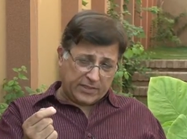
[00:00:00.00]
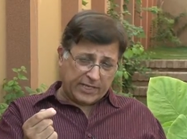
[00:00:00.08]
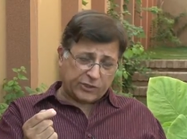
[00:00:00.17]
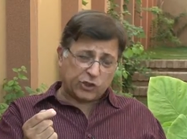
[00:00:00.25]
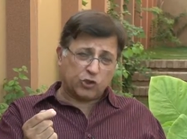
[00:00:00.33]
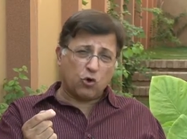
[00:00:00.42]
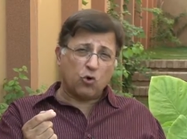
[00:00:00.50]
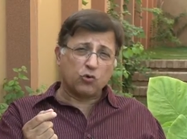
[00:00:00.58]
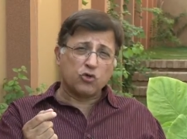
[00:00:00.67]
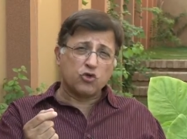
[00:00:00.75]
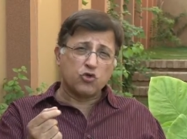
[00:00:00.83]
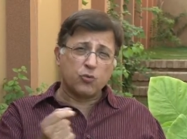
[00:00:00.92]
that
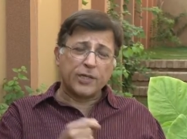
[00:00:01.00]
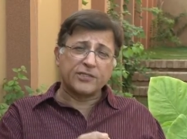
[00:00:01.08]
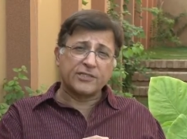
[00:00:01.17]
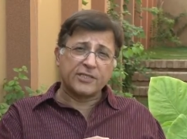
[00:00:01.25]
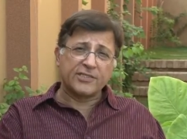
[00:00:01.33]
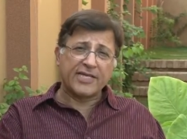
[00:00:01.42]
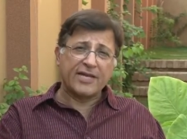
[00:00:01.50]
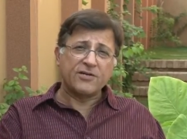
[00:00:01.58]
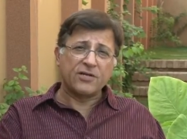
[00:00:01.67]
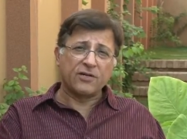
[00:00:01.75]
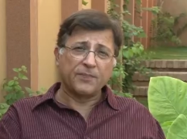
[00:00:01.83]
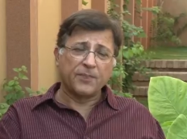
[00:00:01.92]
stone towards the
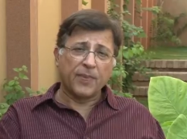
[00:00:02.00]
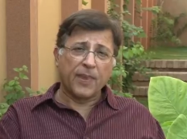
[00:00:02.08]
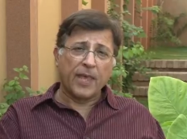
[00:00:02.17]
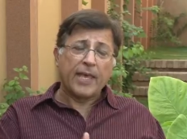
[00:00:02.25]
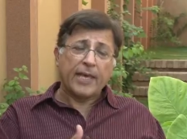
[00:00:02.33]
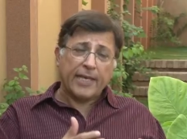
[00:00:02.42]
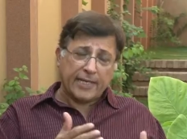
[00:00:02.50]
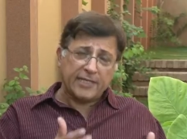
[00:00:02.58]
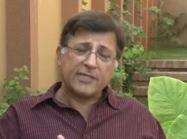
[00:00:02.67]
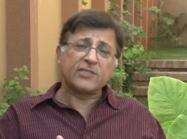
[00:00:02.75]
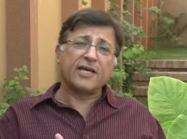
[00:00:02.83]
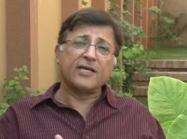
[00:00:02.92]
center. In
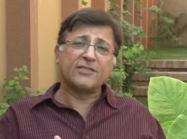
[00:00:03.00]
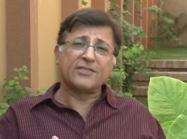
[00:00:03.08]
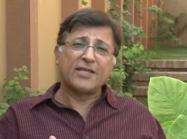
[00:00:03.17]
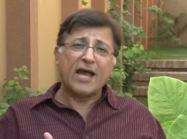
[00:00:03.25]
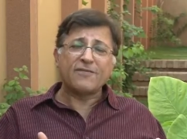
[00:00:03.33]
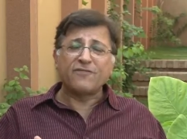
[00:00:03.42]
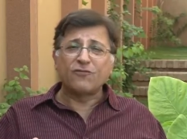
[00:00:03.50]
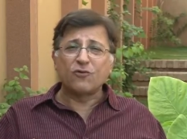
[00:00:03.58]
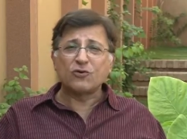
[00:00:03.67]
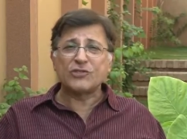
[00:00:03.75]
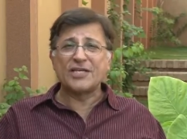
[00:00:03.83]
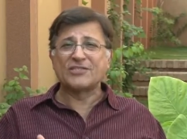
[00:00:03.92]
this case, that
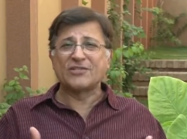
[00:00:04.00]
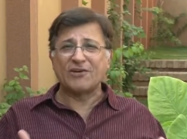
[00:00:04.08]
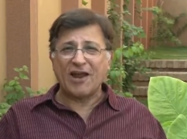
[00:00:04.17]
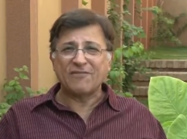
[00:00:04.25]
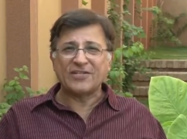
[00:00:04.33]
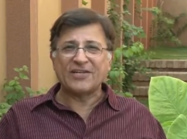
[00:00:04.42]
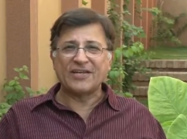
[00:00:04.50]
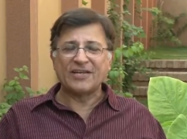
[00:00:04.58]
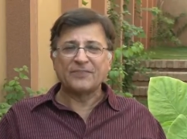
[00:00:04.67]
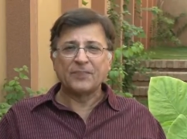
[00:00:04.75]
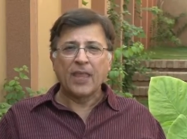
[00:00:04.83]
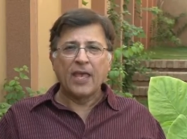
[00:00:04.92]
force is
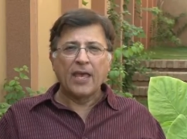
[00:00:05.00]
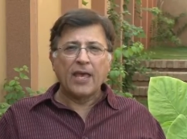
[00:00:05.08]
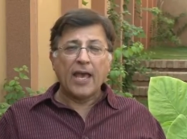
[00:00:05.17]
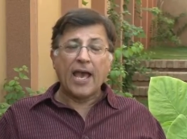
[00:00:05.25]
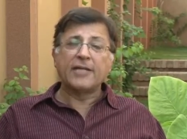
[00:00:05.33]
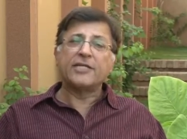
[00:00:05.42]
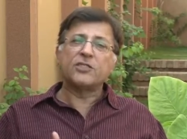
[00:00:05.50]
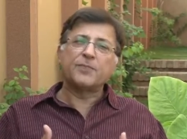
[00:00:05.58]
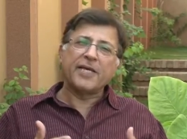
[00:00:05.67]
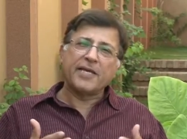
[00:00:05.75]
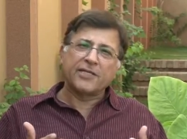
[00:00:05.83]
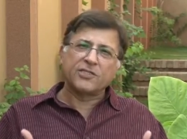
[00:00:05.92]
gravity, and it's
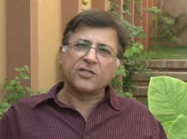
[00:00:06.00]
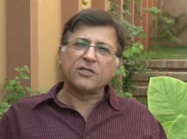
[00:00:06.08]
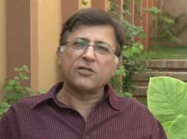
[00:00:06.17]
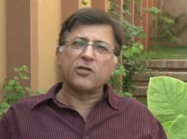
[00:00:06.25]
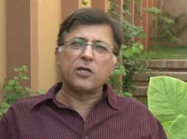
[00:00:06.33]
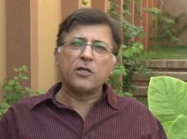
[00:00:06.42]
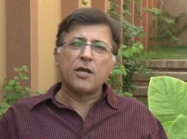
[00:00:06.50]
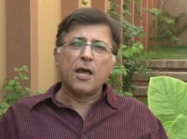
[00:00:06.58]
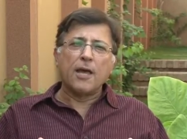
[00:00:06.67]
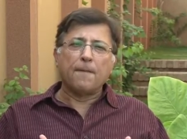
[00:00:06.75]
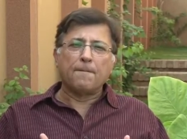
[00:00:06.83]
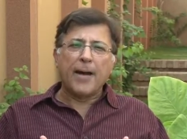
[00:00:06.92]
being exerted
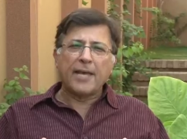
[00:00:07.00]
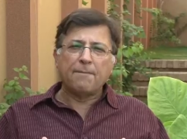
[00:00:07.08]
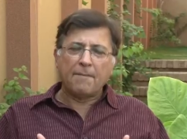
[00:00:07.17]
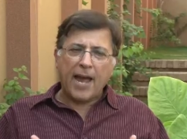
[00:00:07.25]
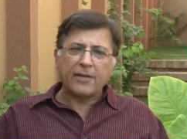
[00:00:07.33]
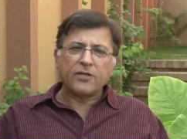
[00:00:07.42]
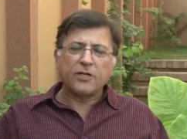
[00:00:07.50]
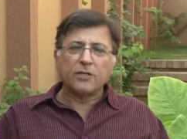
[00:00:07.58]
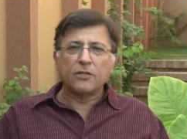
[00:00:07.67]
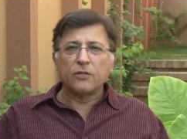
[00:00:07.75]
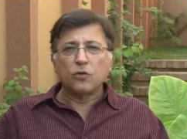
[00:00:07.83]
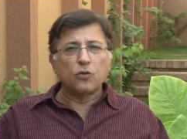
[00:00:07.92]
by
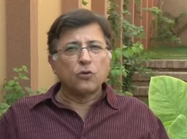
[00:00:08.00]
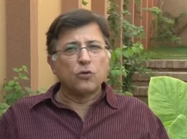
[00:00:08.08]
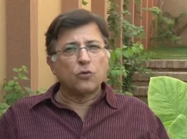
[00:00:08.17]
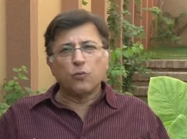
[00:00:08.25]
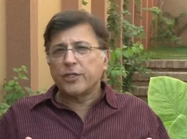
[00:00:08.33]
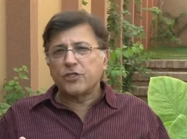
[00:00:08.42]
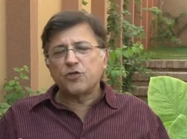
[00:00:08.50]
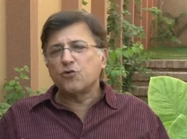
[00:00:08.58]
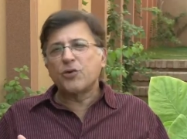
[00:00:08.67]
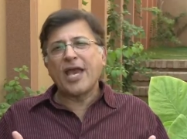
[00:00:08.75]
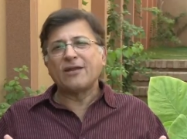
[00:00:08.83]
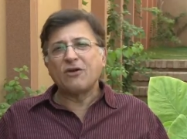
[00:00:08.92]
matter which you
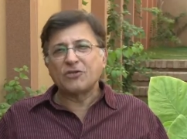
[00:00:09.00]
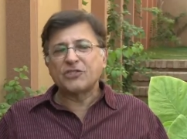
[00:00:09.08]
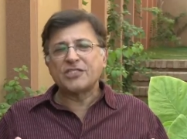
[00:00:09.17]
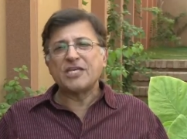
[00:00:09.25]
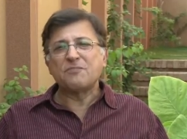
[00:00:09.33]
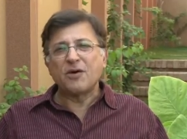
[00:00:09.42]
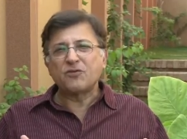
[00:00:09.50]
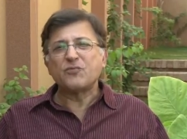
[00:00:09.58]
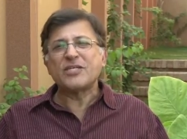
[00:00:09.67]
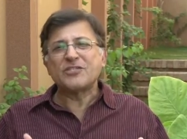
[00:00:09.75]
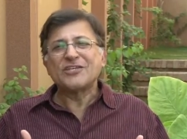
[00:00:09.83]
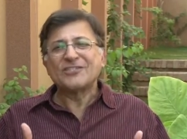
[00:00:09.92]
cannot see, but
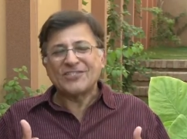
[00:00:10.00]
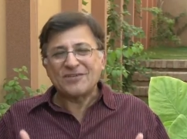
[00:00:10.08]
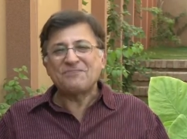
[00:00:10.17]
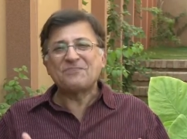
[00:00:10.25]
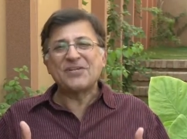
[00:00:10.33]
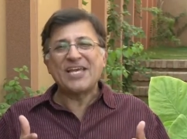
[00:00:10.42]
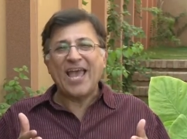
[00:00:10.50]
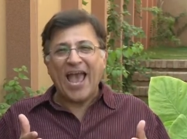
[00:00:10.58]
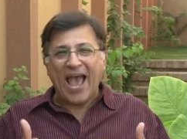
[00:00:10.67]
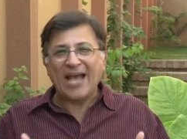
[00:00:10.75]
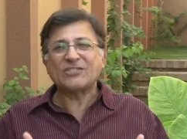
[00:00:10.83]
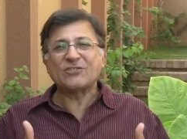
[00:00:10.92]
which simply
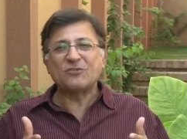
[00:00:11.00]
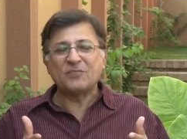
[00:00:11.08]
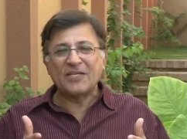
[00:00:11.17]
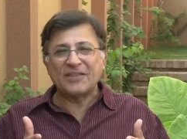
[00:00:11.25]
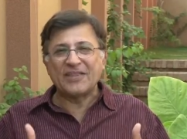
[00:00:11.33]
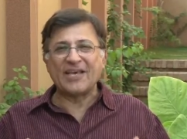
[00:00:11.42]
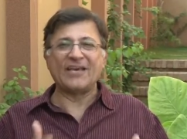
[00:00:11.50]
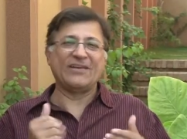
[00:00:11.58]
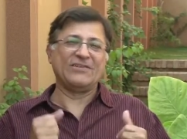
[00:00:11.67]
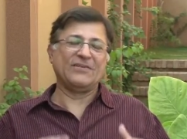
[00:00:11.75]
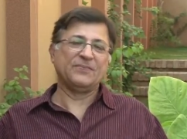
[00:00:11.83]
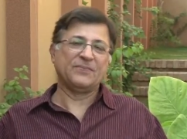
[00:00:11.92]
has to be there.